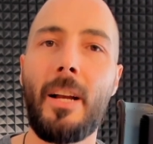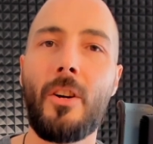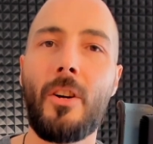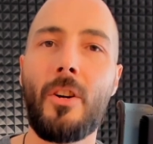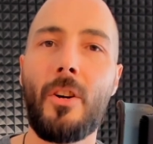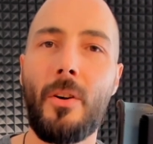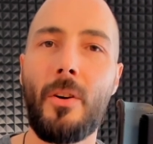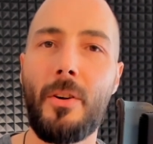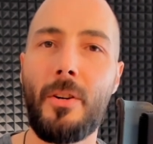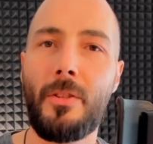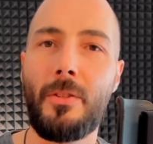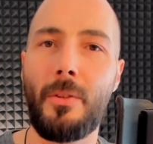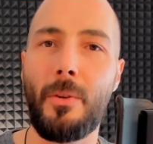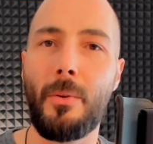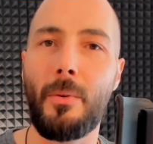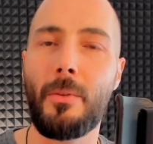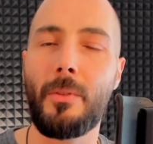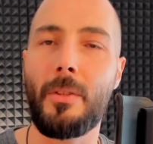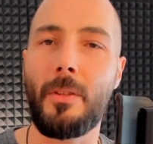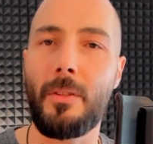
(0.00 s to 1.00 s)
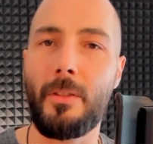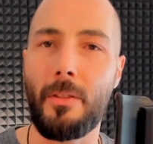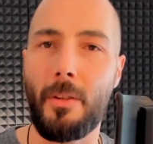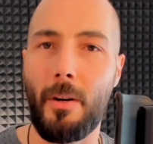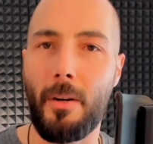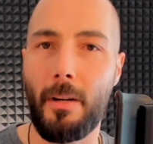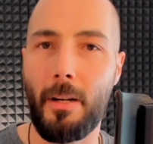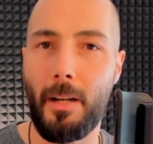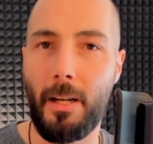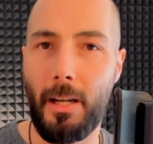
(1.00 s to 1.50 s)
I encourage you to
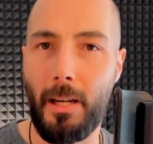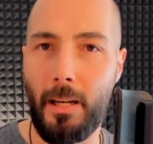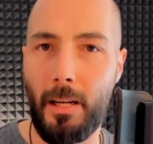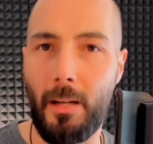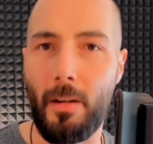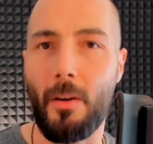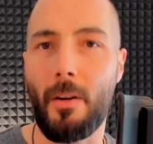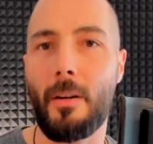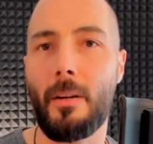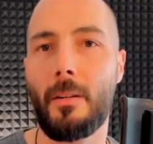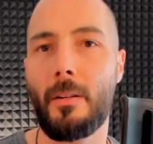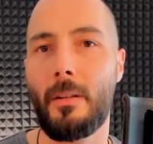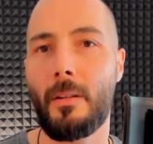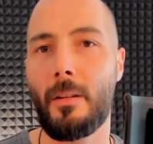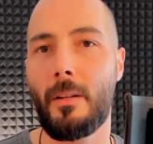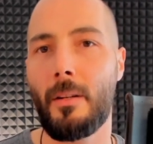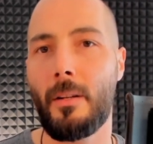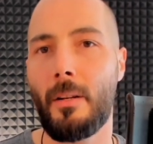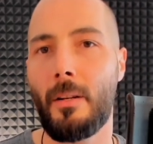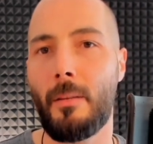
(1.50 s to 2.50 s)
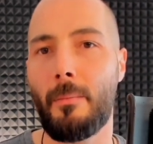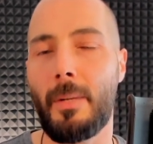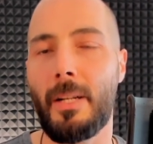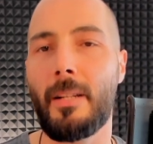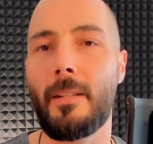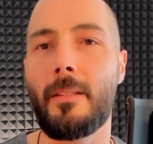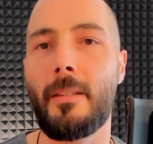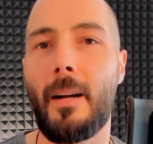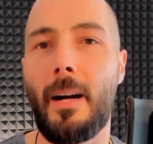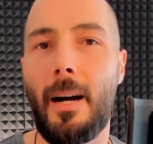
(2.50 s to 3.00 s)
start here
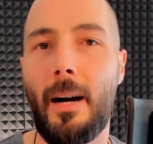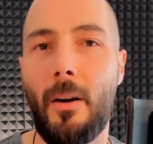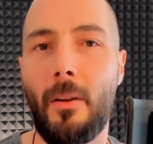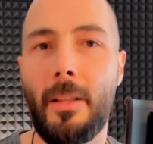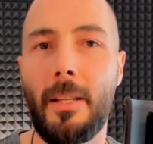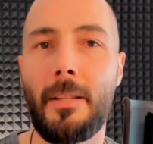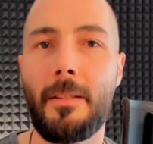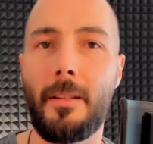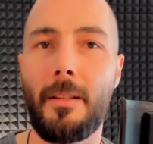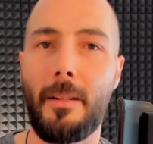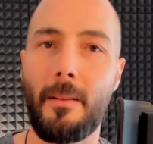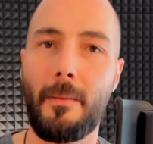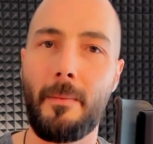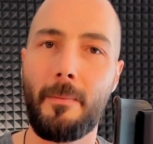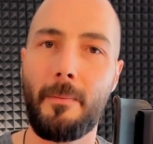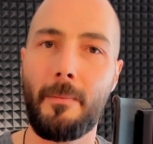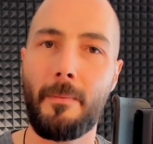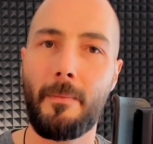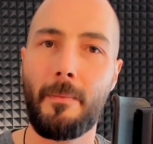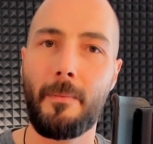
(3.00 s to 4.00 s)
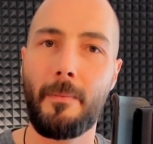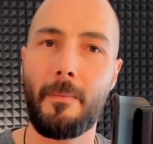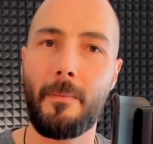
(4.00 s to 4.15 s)
because I'll listen.